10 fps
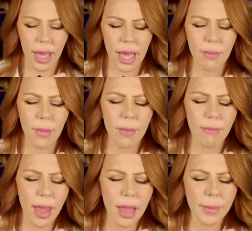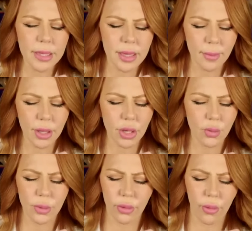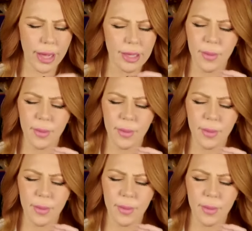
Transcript: It it may be something to do with Grace,